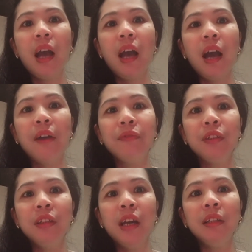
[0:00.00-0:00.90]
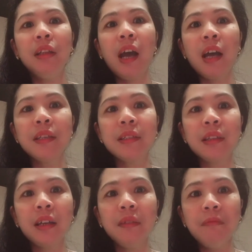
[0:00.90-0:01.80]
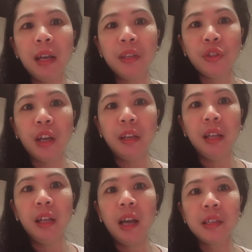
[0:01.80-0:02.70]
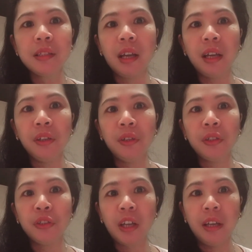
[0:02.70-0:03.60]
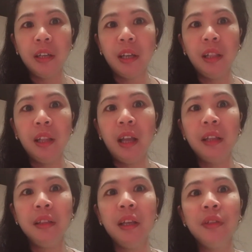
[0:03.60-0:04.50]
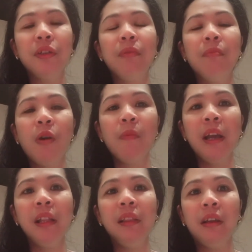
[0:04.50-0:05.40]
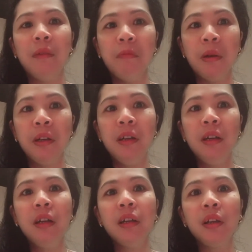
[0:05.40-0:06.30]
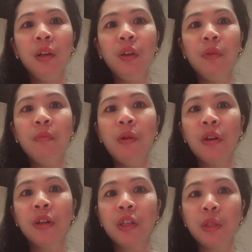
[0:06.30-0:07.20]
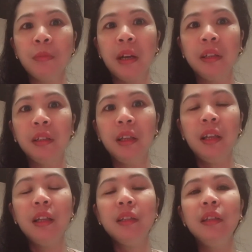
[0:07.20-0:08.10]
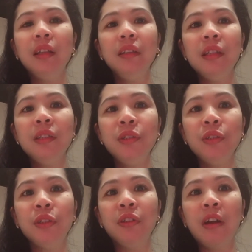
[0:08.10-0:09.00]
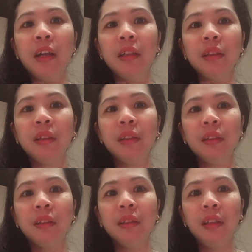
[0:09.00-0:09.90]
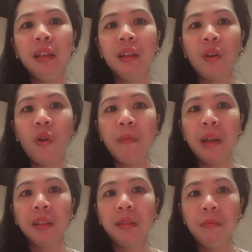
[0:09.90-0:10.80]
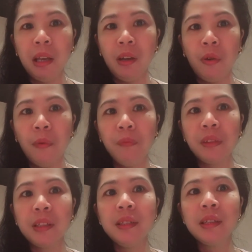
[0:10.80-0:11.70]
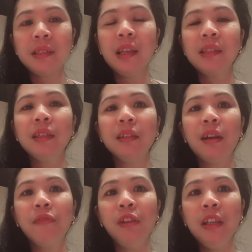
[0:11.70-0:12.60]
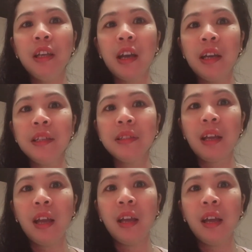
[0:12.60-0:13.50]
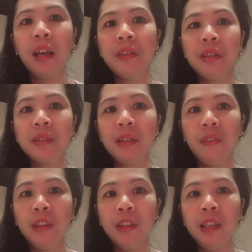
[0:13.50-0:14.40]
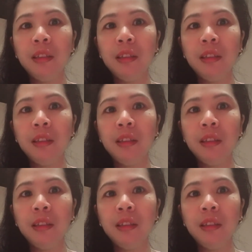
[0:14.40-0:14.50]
After that, hashtag my channel, hashtag your channel, and then your mobile number, globe or smart. That is your right in the comment below. Just listen carefully, guys. I just repeat.